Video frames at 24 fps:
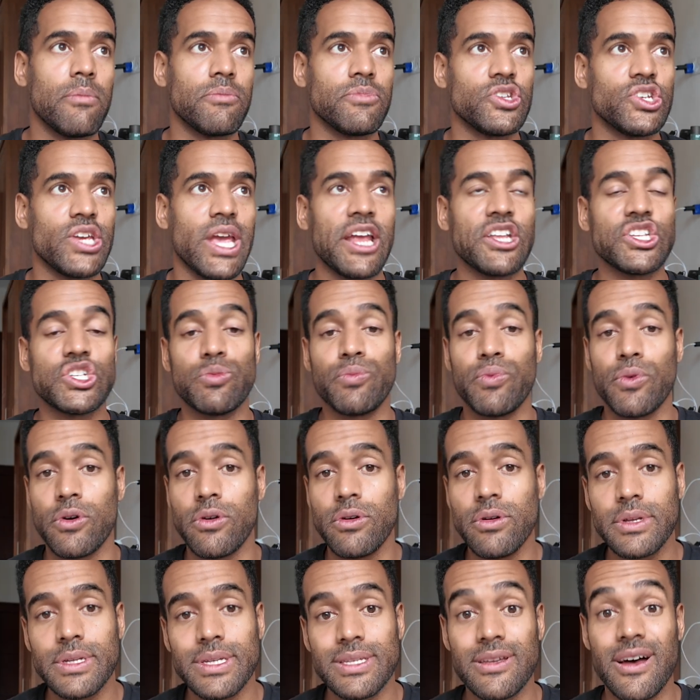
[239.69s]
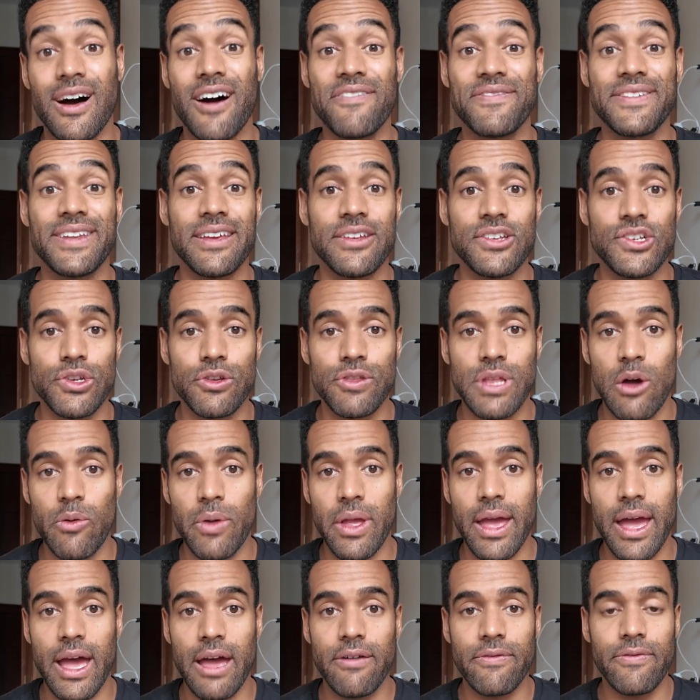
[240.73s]
changeable soft tissue that
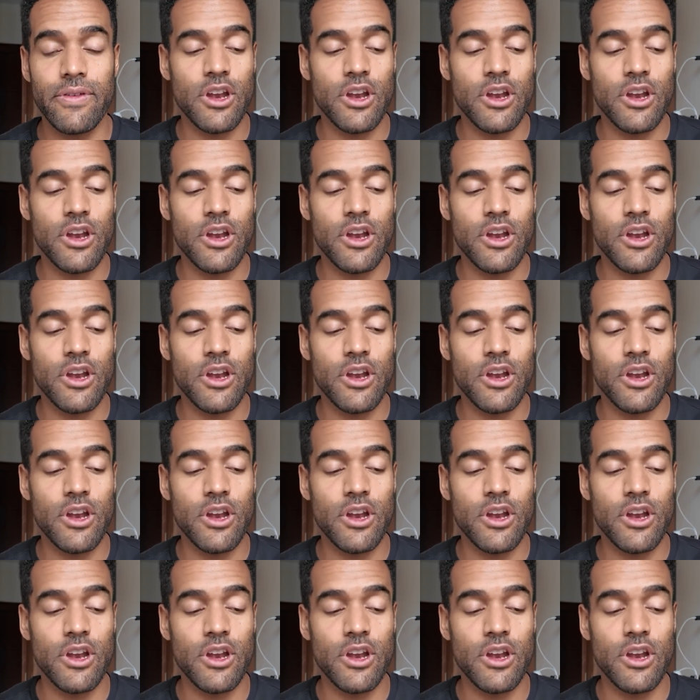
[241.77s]
we have